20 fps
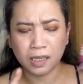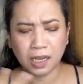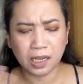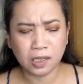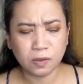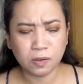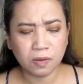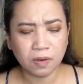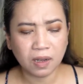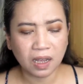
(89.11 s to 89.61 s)
I
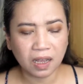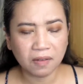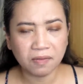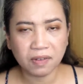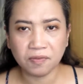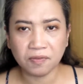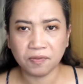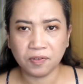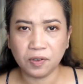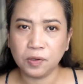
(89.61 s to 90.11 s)
do have a
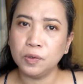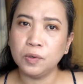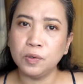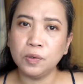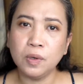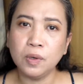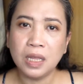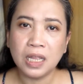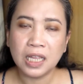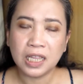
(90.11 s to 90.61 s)

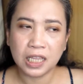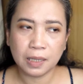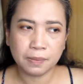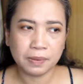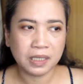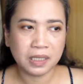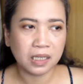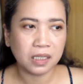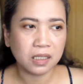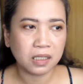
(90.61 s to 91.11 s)
few
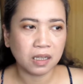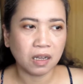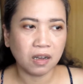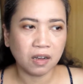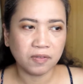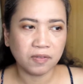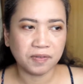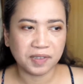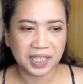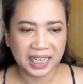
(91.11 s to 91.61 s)
lipsticks
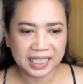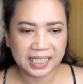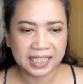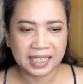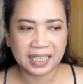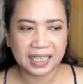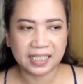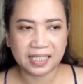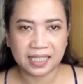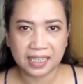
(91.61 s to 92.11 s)
of Vice
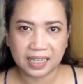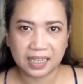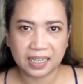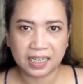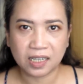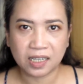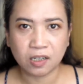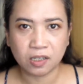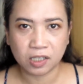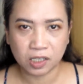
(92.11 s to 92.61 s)

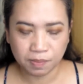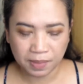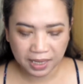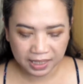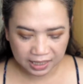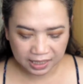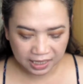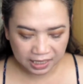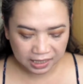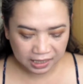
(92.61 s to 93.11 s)
Ganda
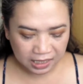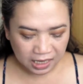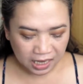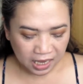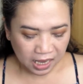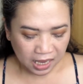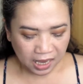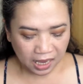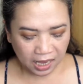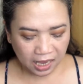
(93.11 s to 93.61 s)
Cosmetics,
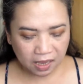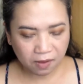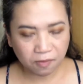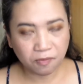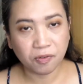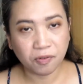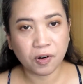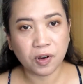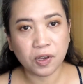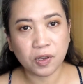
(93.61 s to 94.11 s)
and
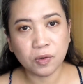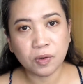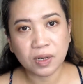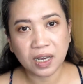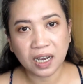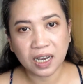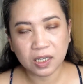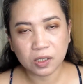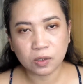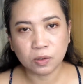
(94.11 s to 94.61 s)
for you
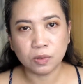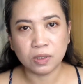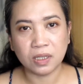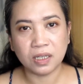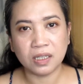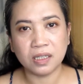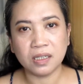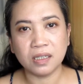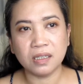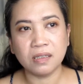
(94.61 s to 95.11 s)
guys who
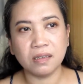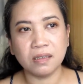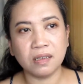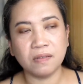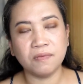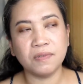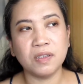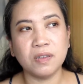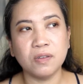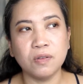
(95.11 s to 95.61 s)
doesn't
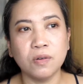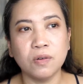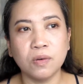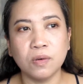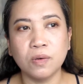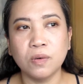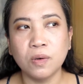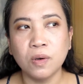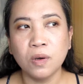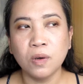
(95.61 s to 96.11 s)
even
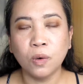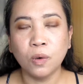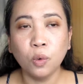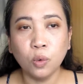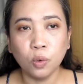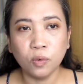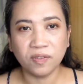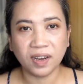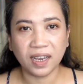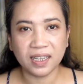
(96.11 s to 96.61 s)
know
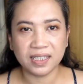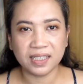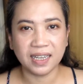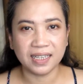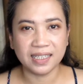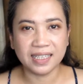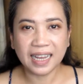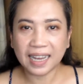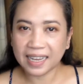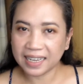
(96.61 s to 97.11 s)
who Vice
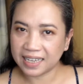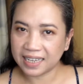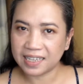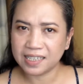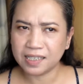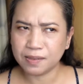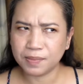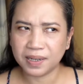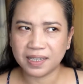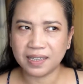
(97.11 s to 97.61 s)
Ganda
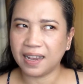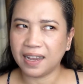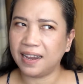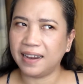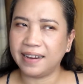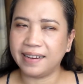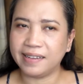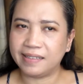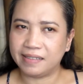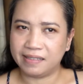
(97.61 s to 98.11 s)
is, but
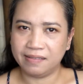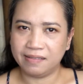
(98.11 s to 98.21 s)
I